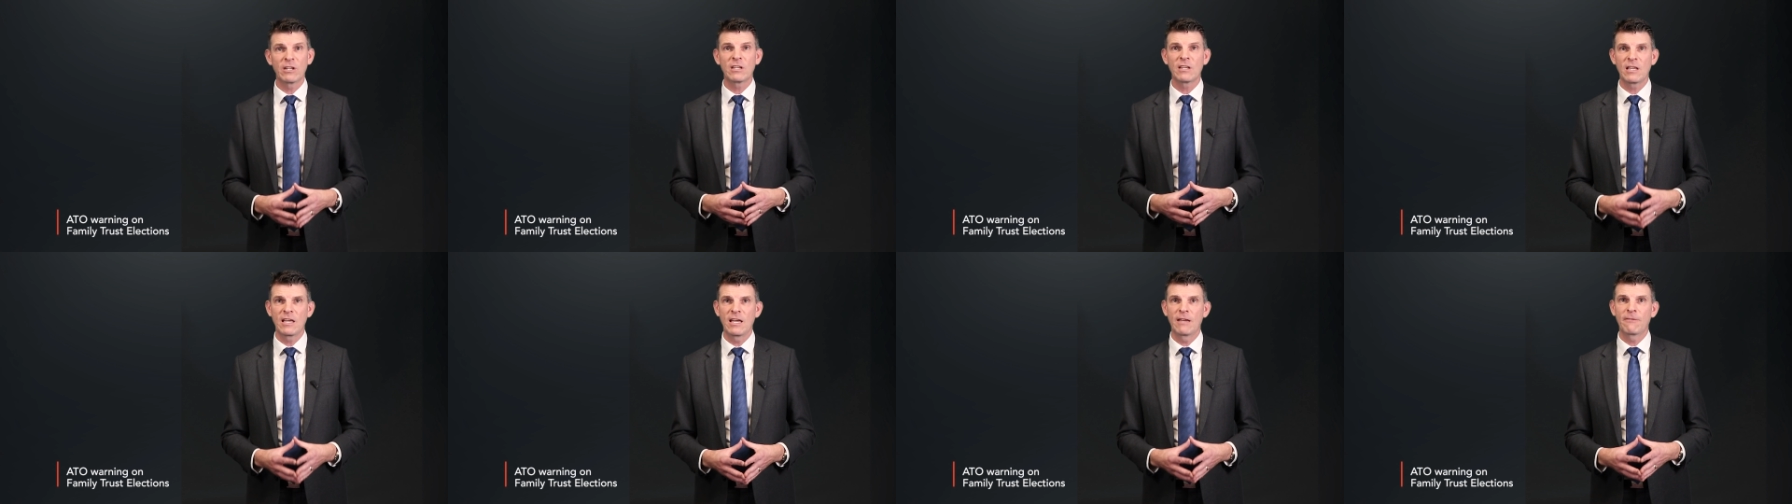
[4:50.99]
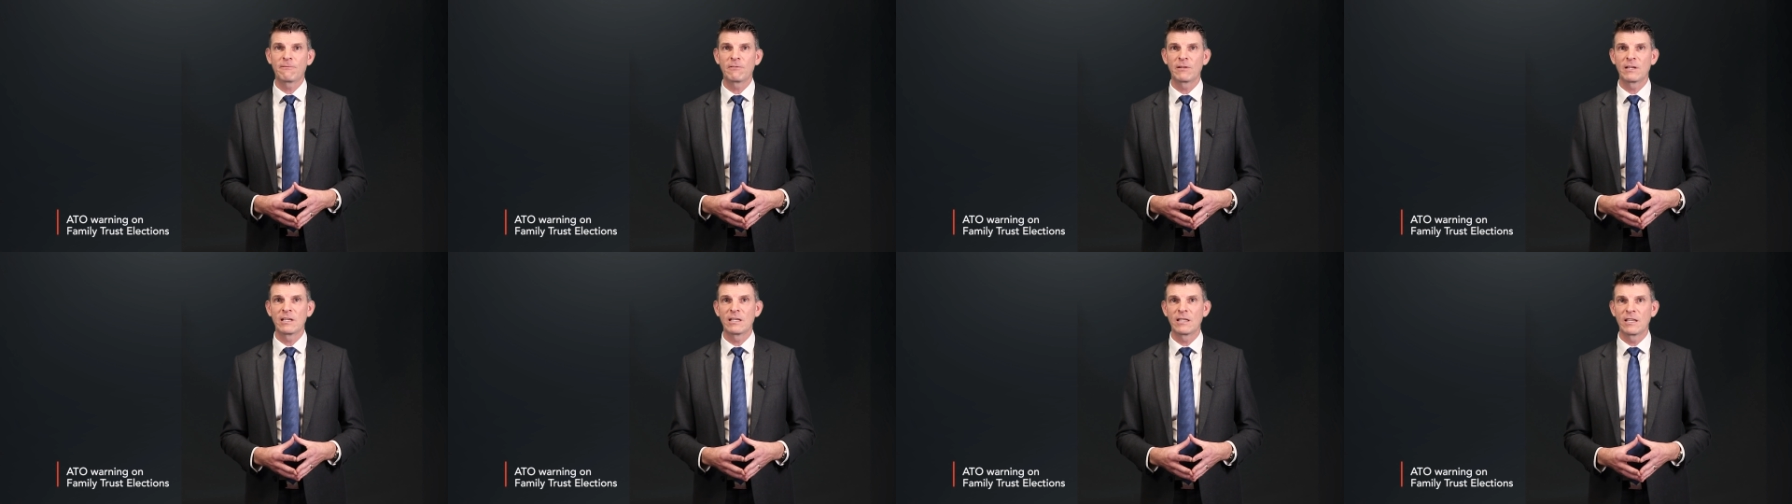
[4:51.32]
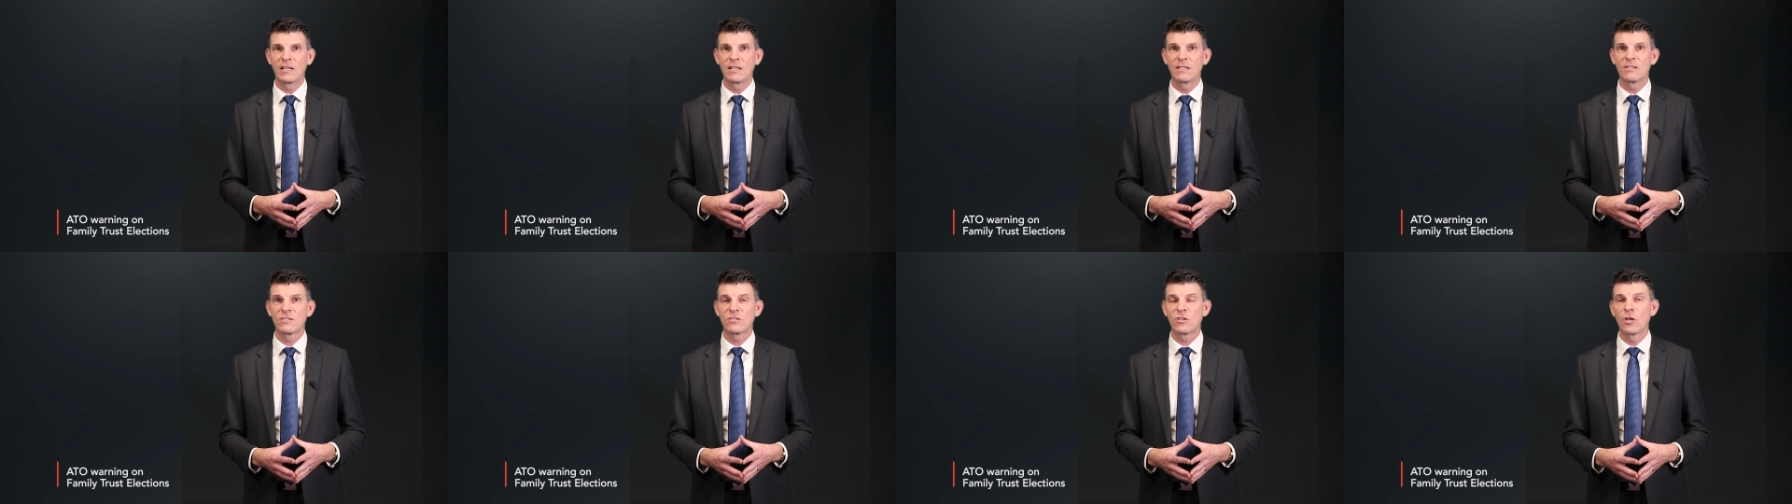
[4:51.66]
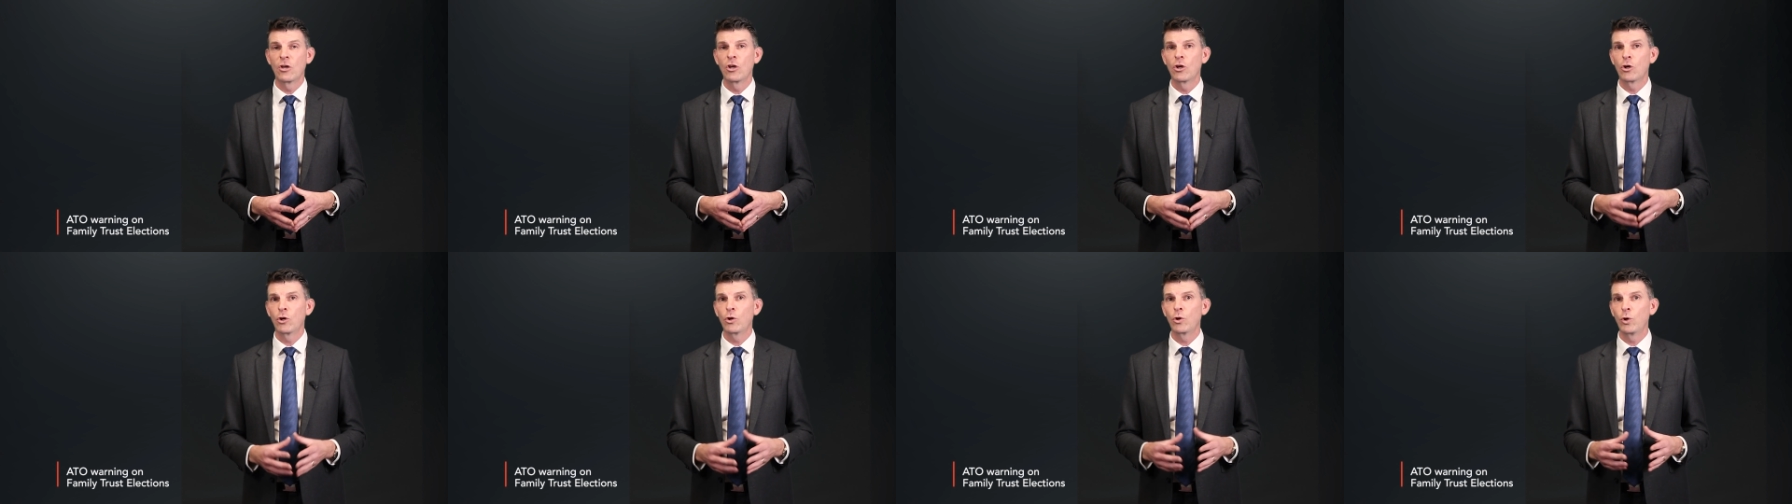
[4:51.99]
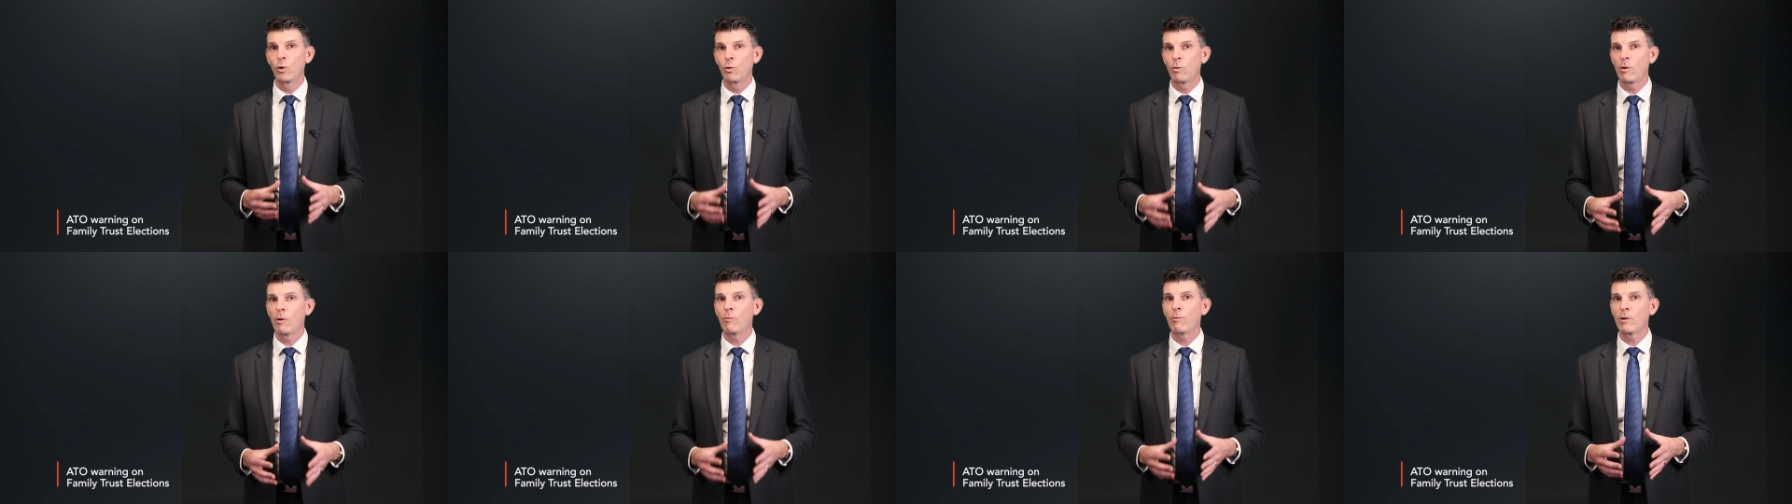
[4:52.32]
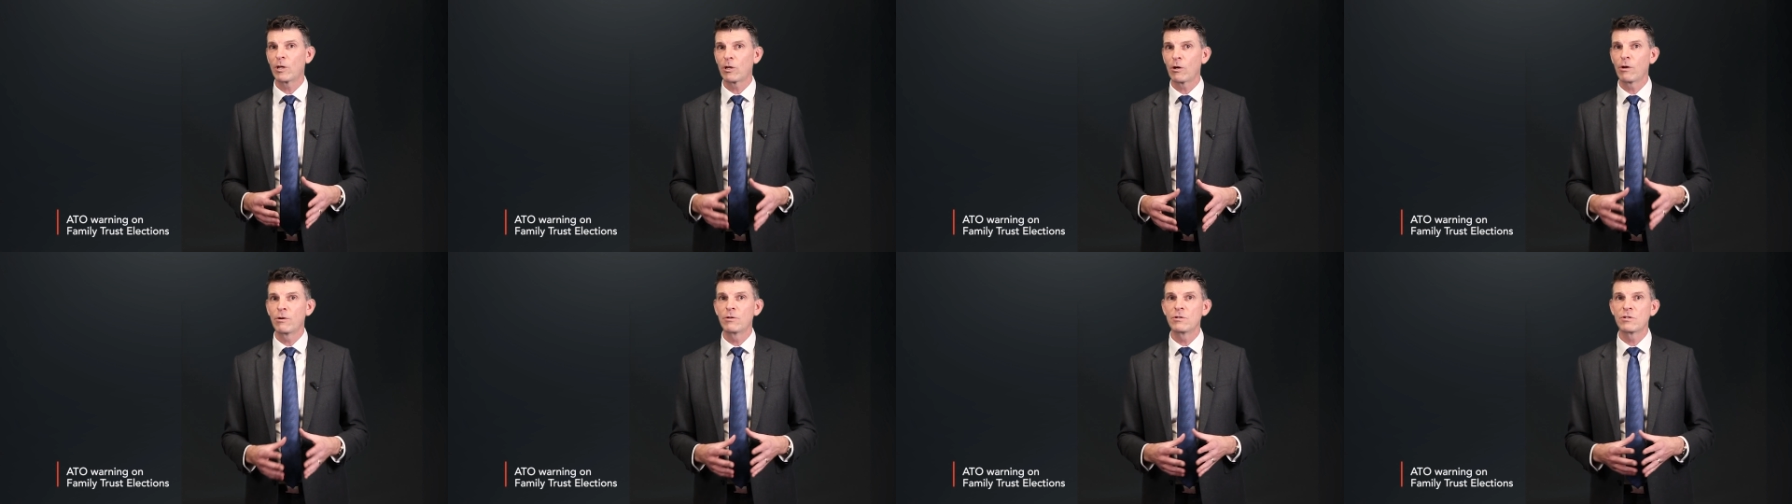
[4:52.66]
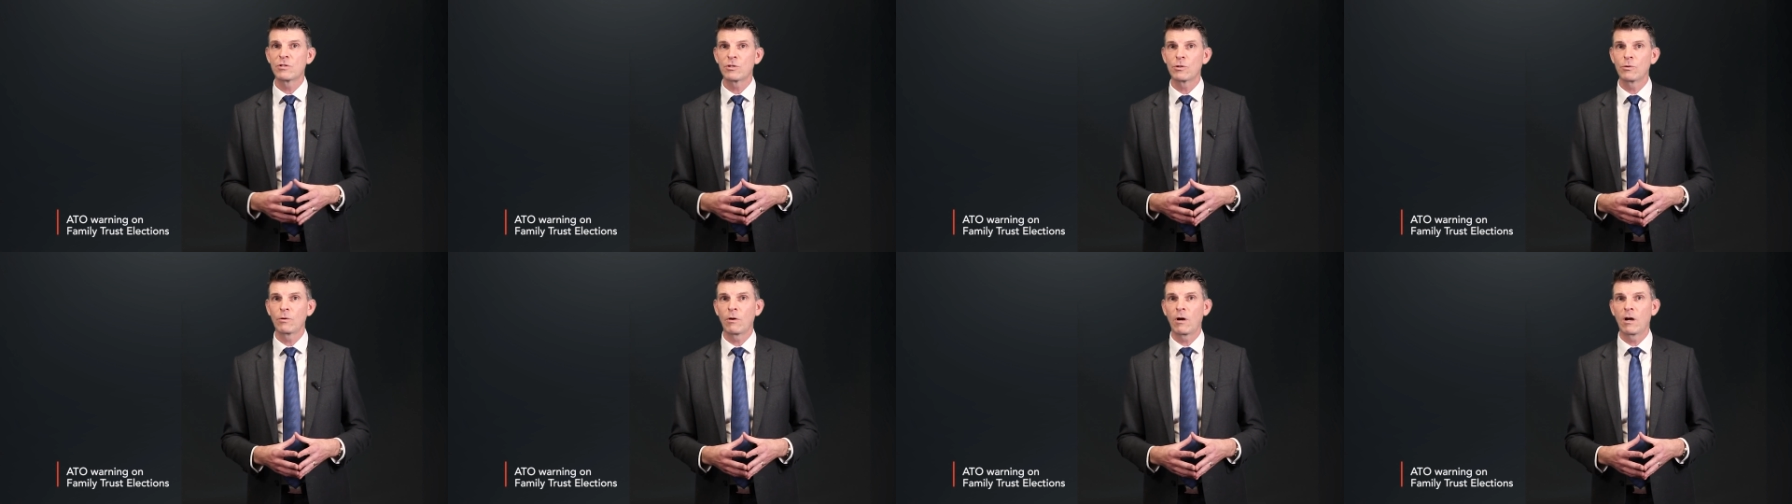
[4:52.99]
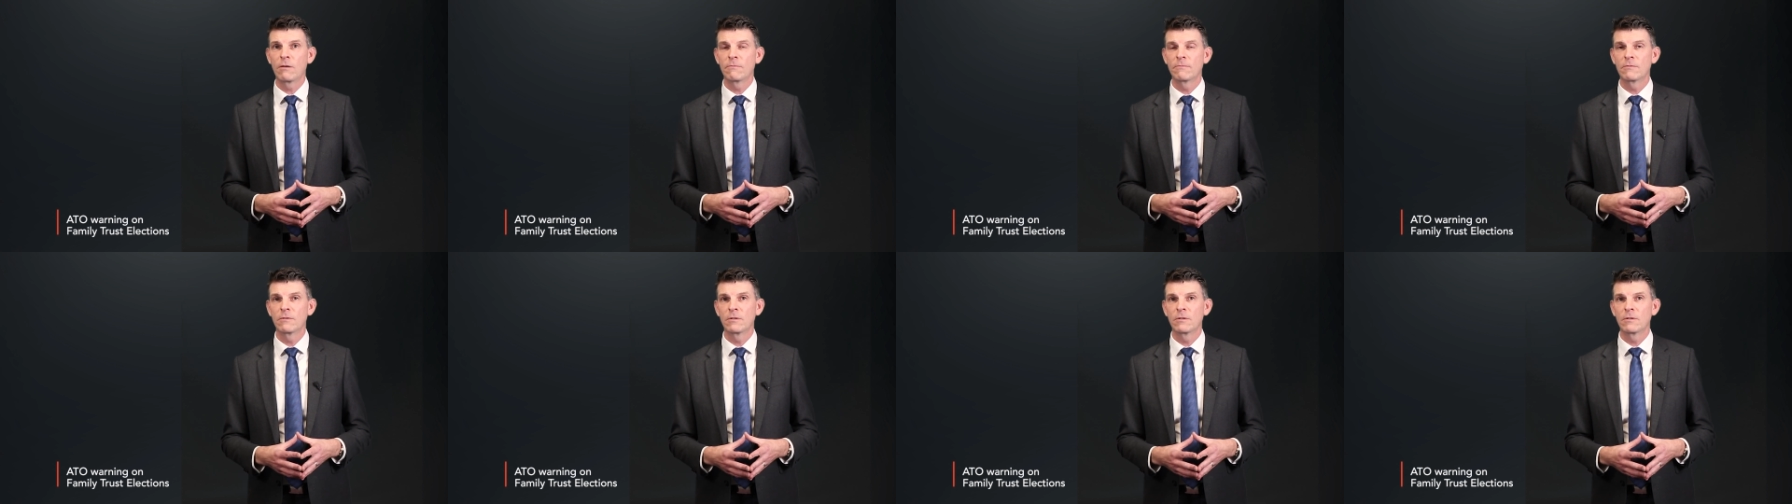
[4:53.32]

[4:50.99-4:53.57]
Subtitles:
carefully is who are we going to